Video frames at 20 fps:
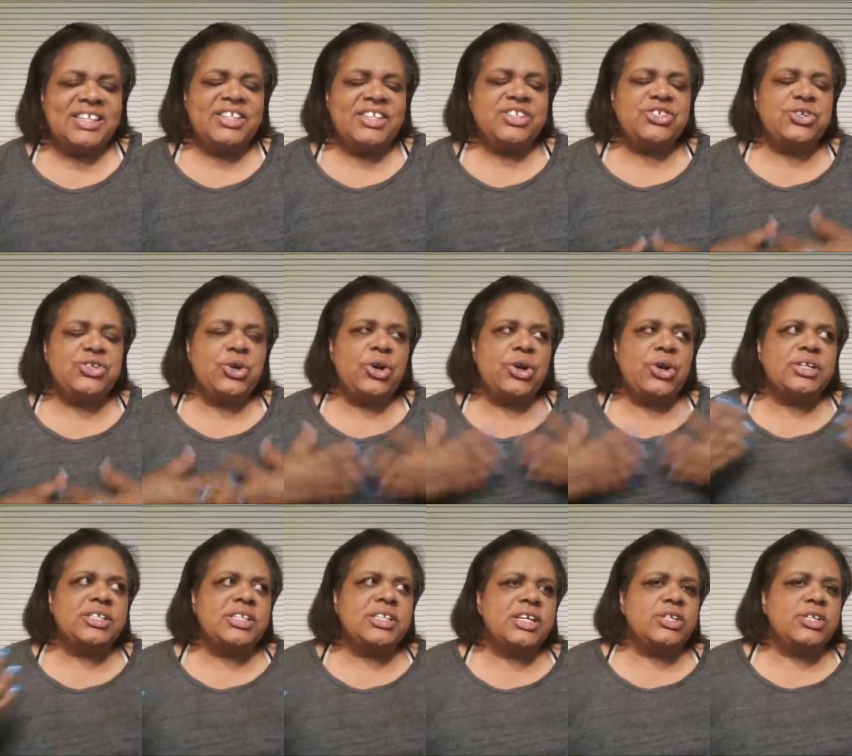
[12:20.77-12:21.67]
that your
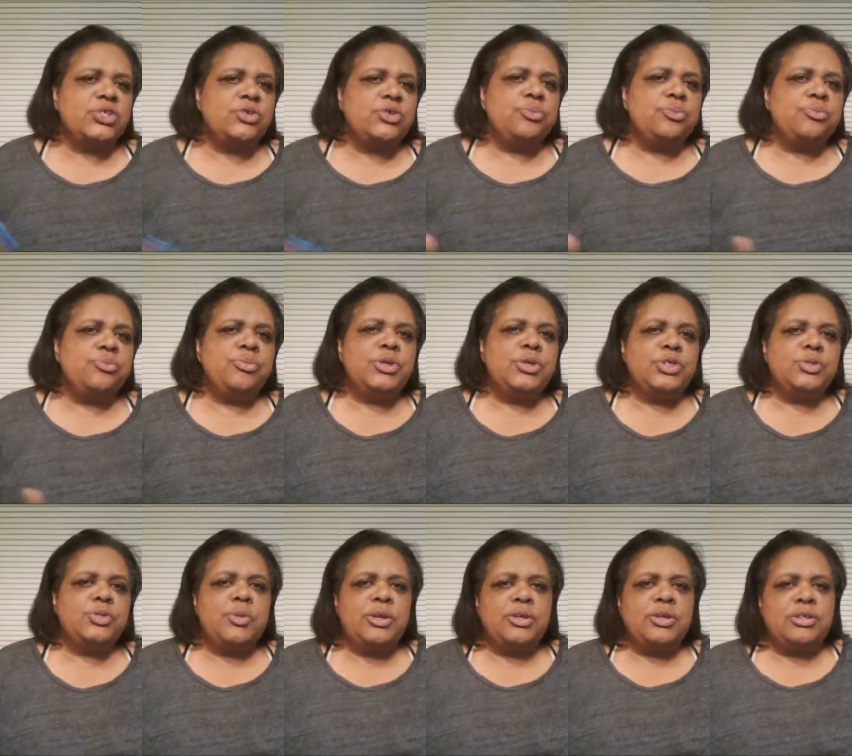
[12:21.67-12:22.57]
heart's not too much
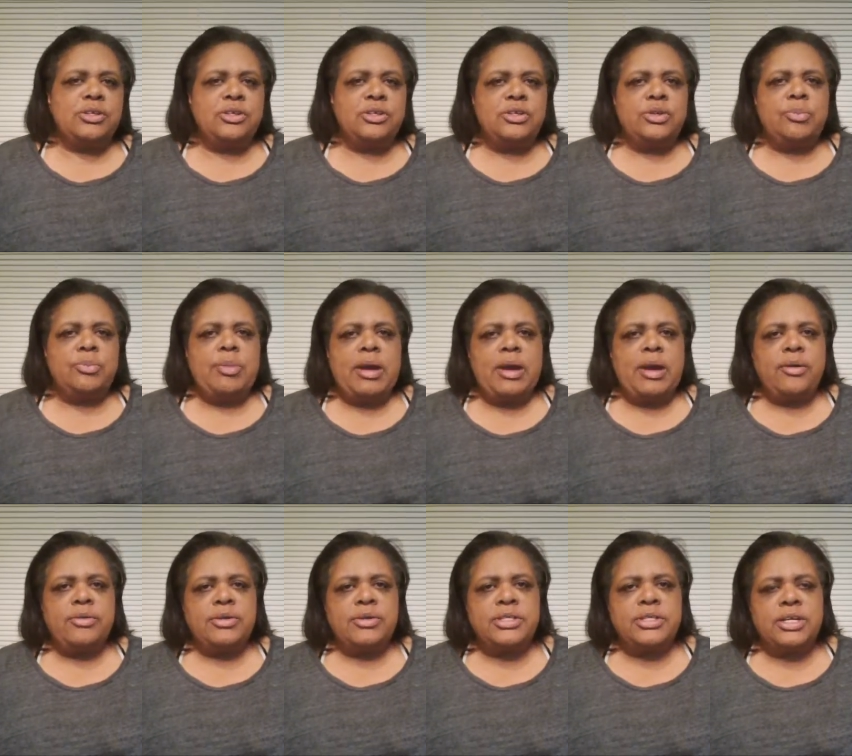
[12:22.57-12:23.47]
bigger than your
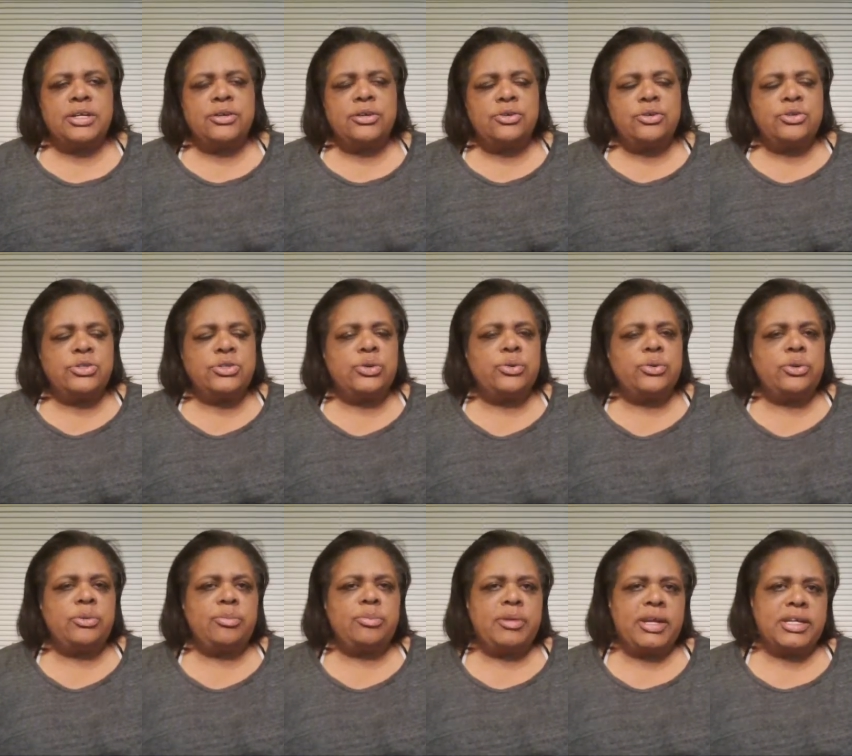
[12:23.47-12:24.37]
power center, your
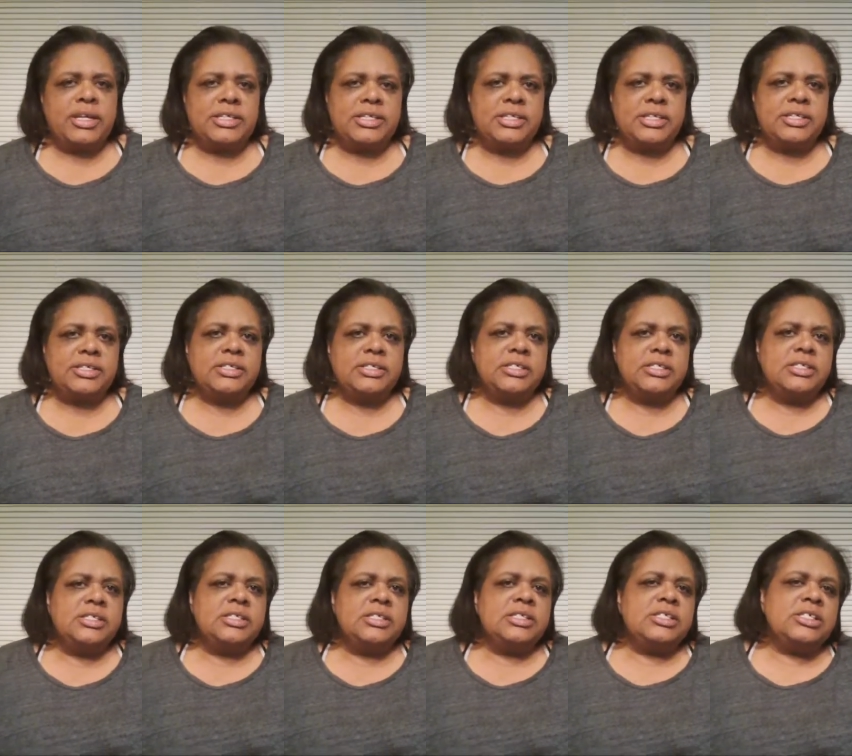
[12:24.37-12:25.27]
solar plexus,
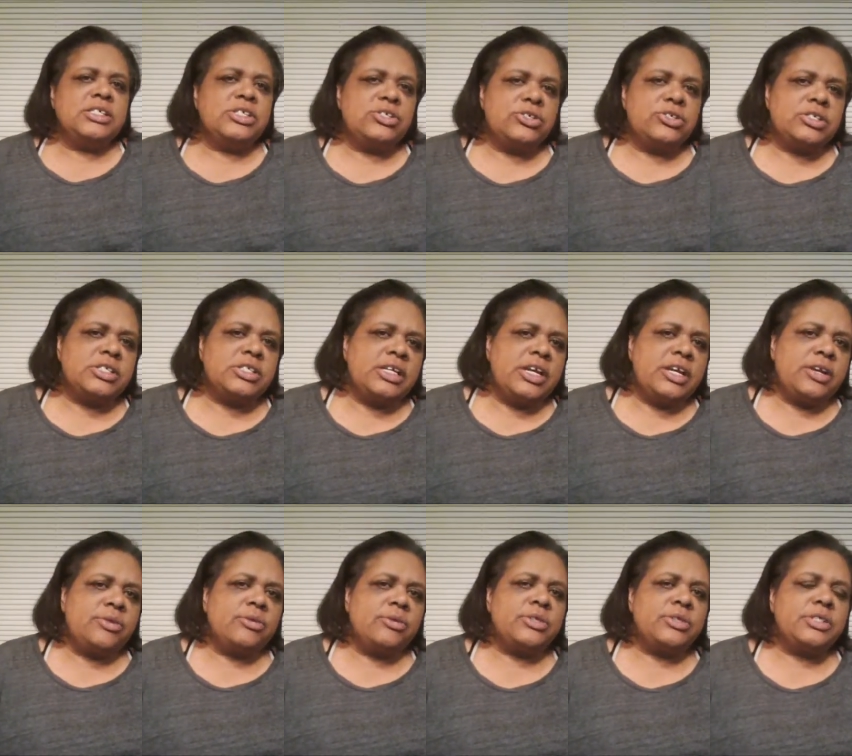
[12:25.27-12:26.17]
that your
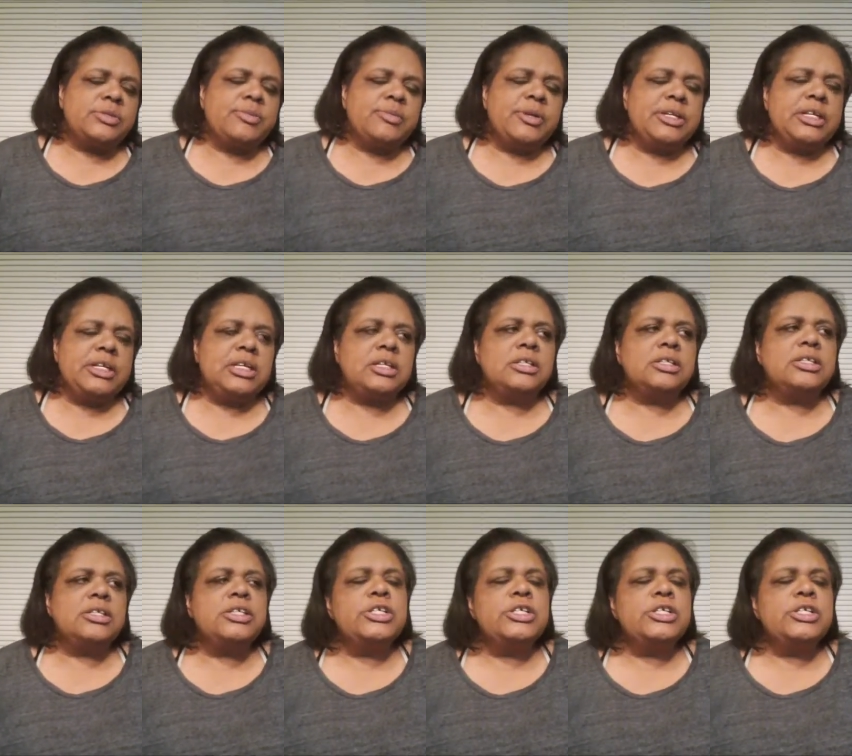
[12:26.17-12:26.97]
sacral's been healed.